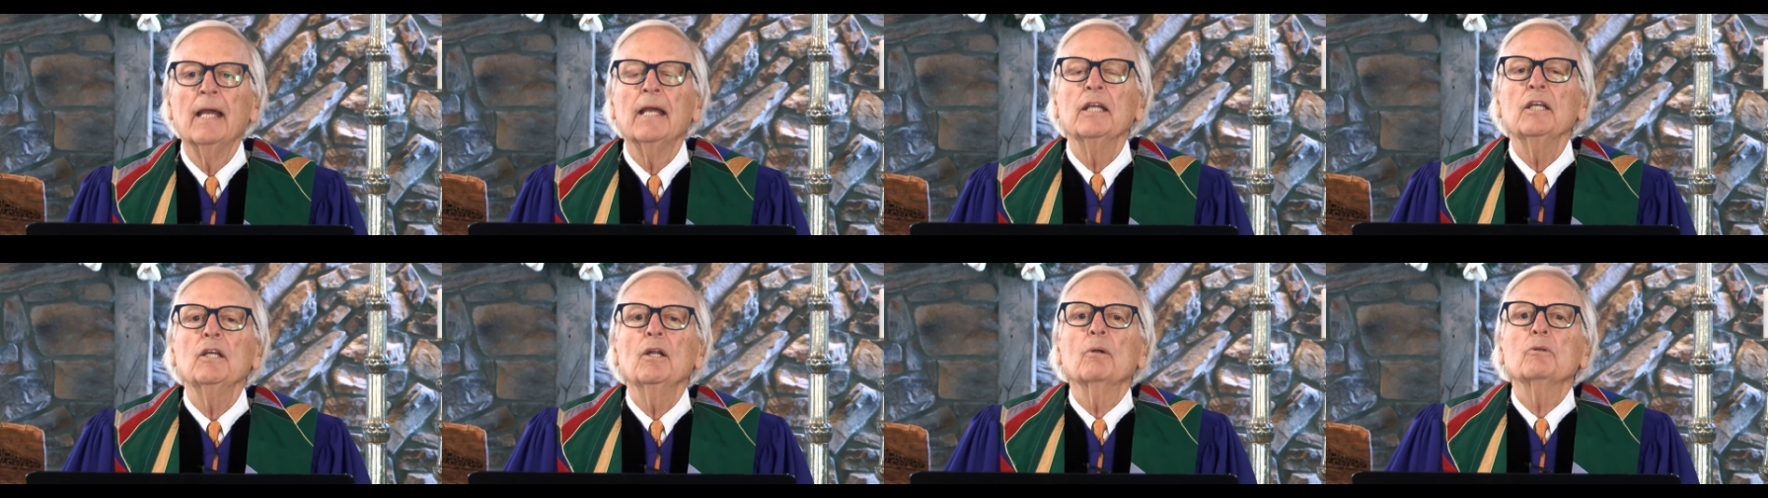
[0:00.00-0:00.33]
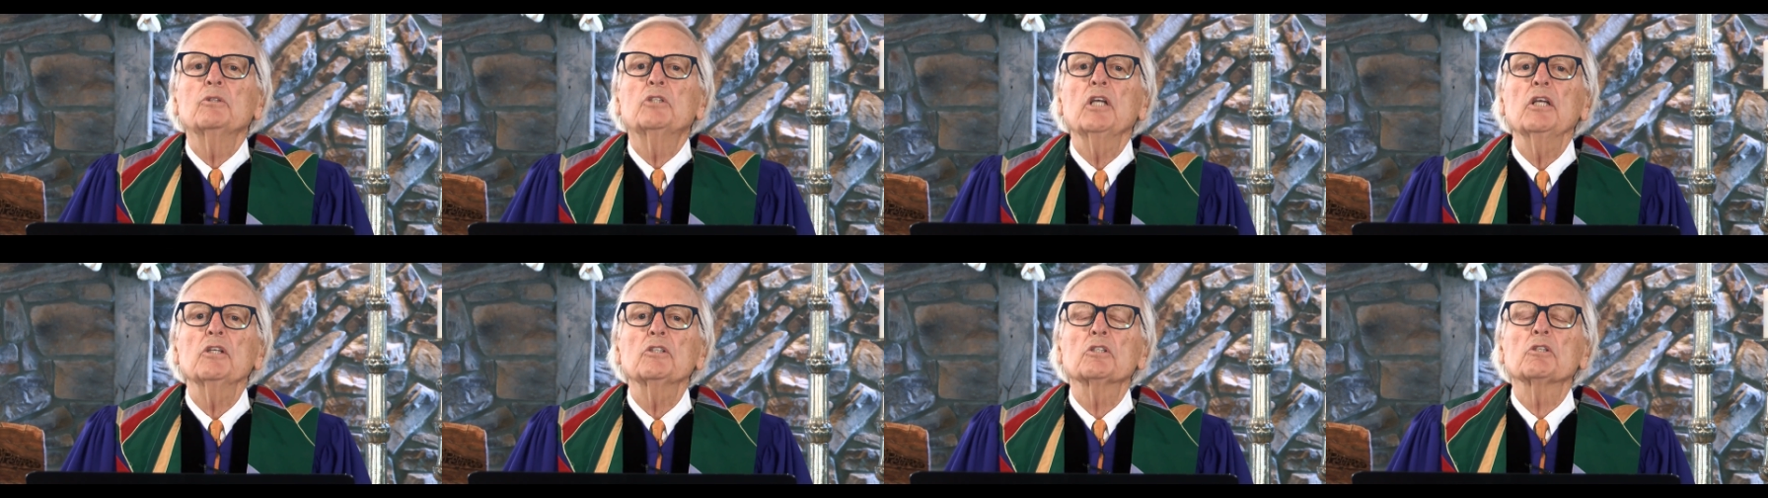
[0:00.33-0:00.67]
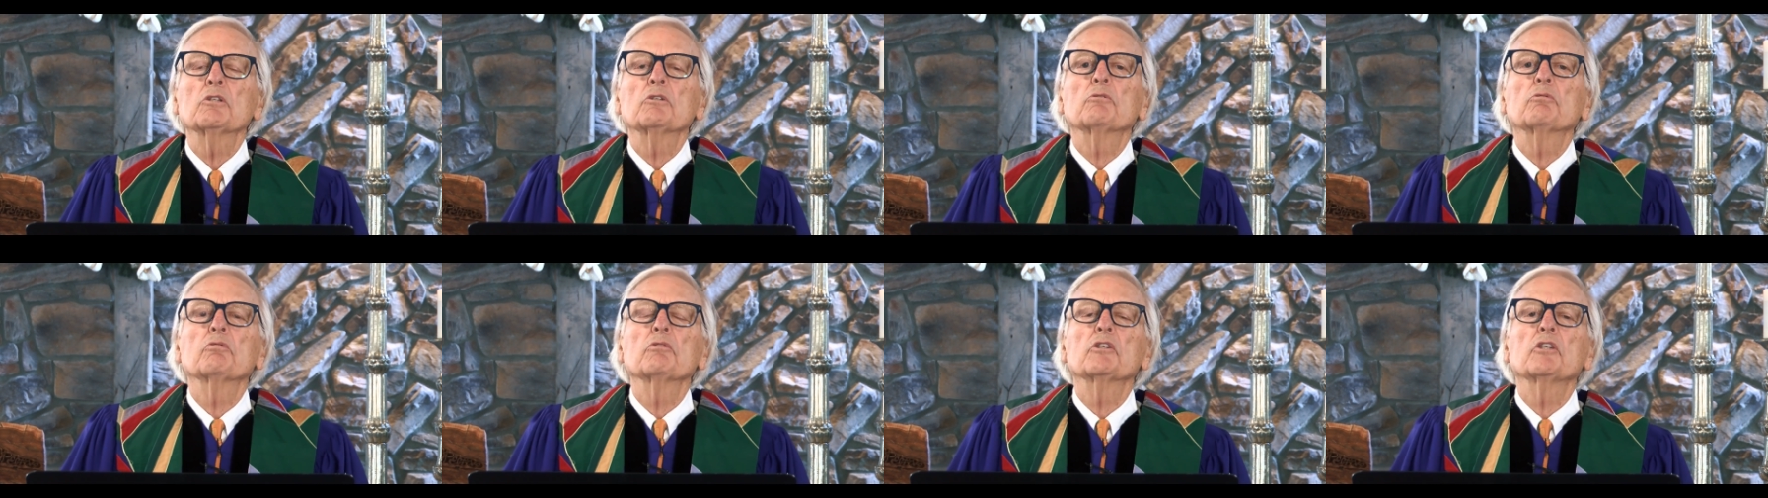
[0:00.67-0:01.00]
You know,
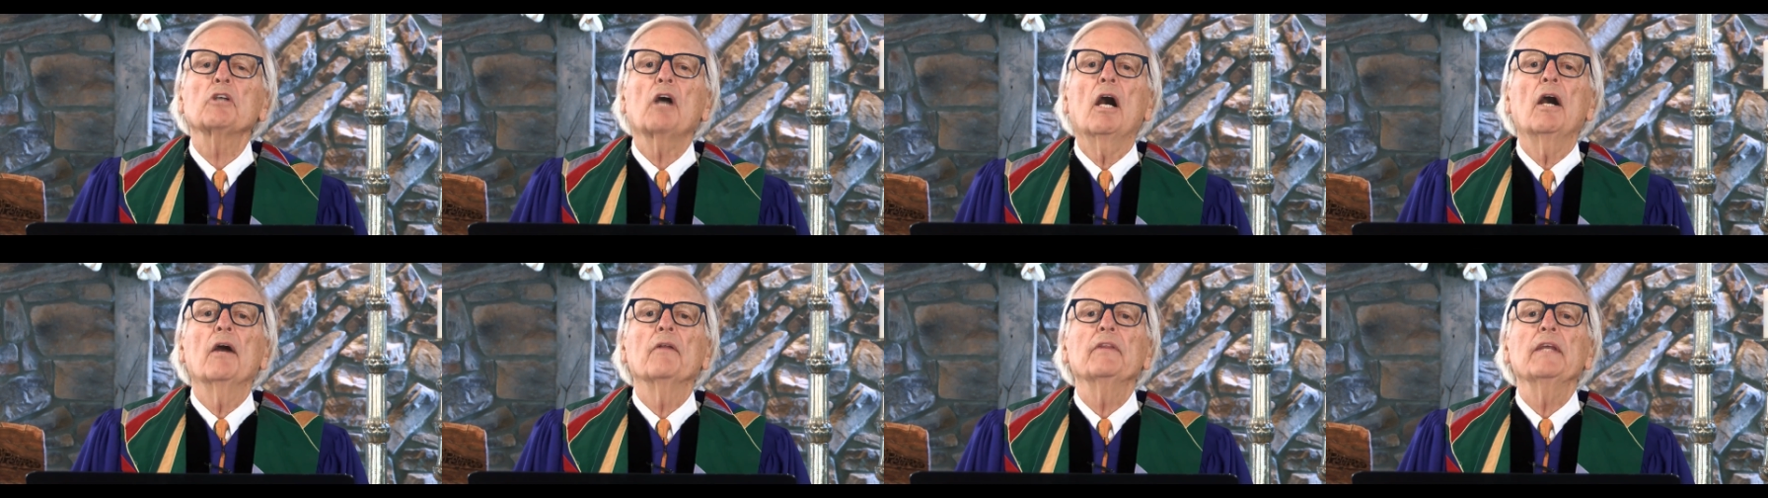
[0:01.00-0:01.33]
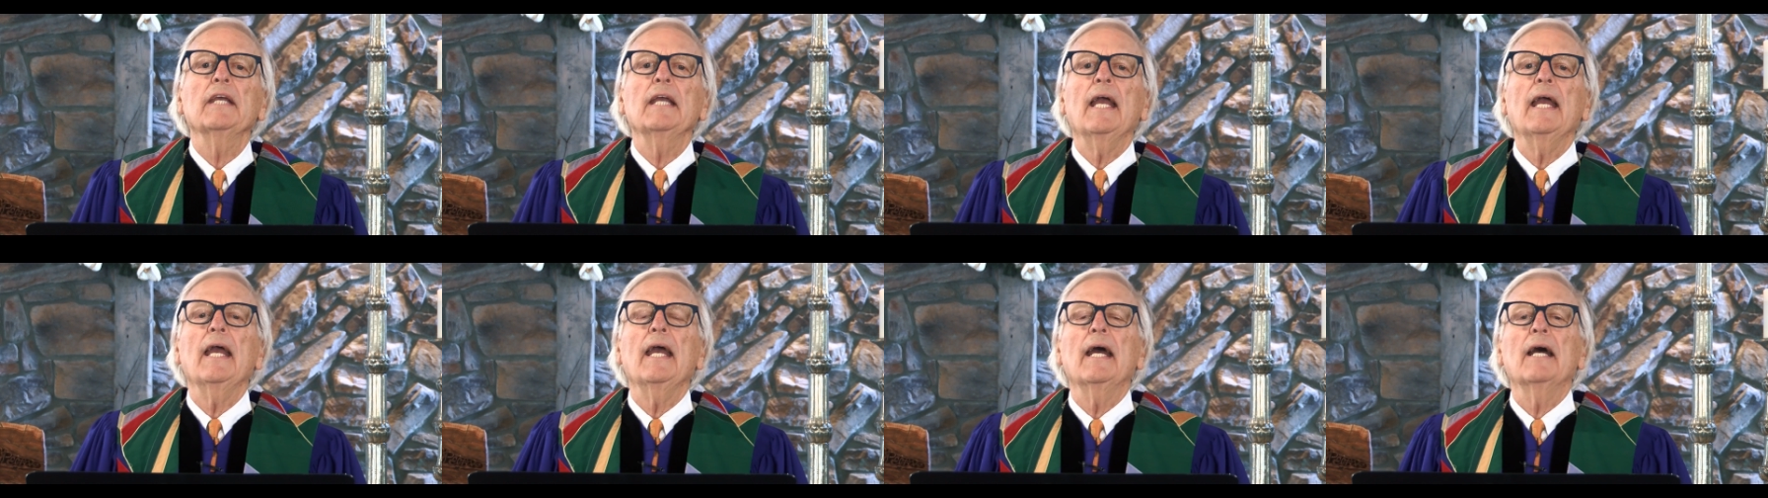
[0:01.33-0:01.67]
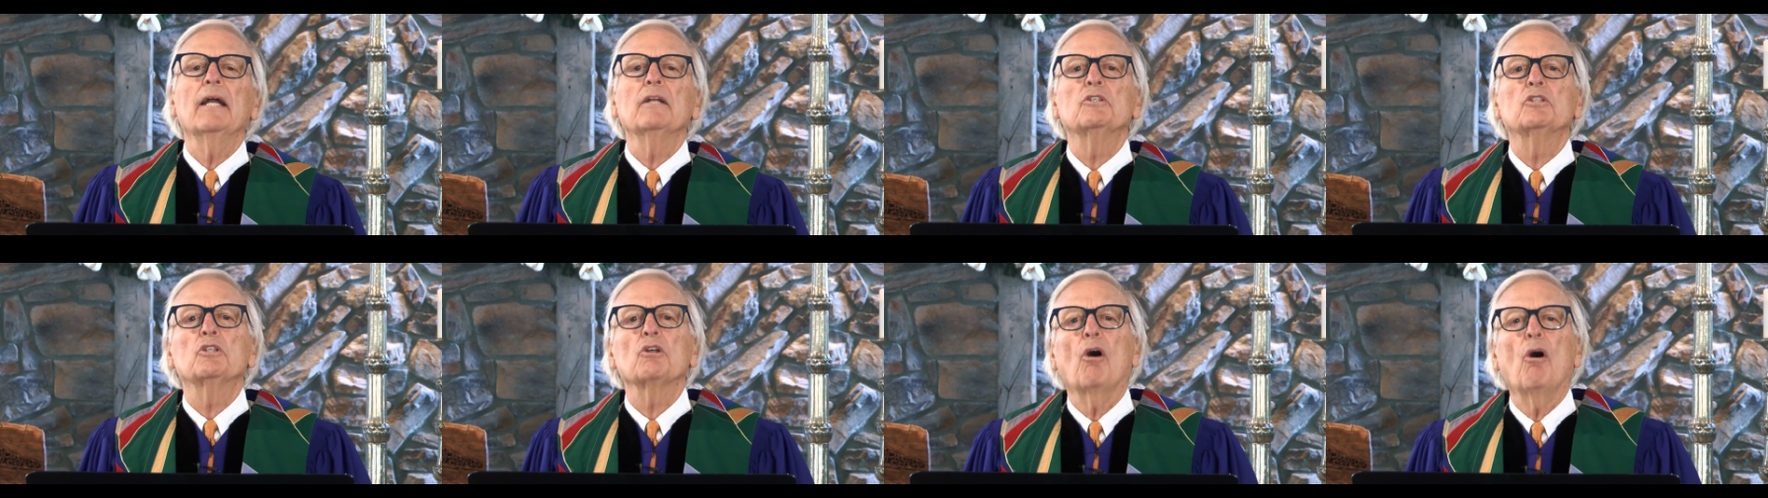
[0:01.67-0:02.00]
Jesus was on the
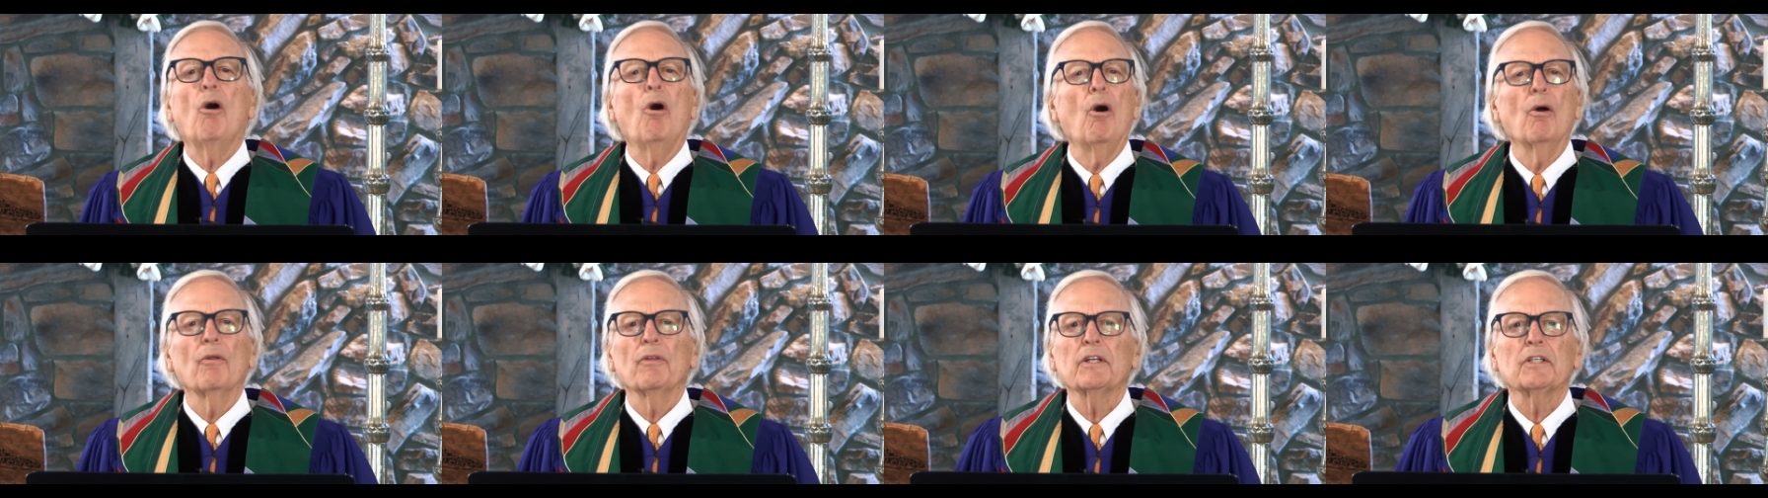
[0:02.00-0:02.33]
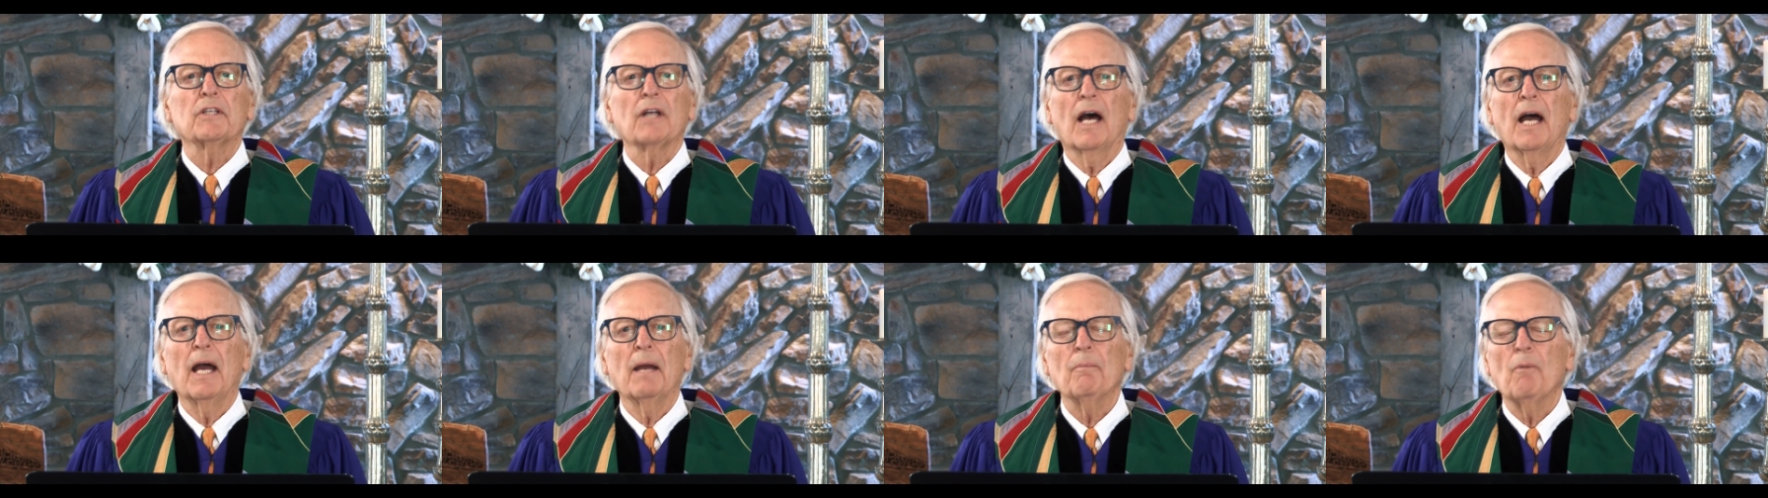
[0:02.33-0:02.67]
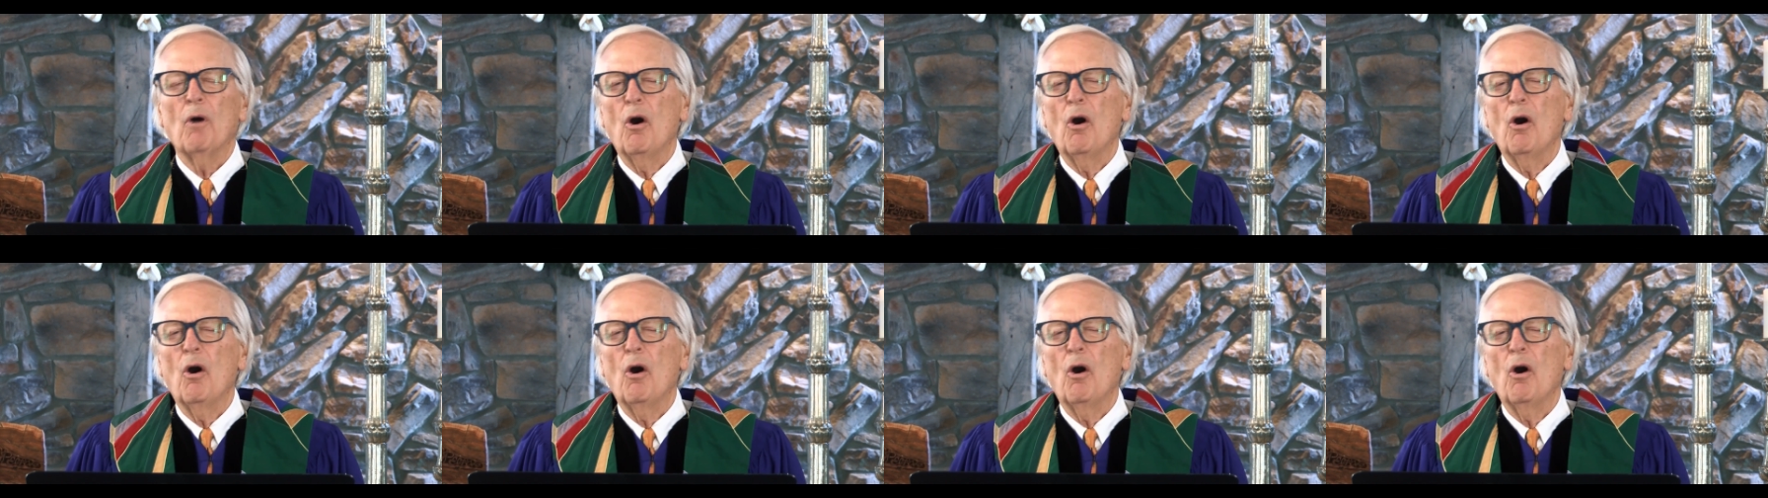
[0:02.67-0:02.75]
edge all the time.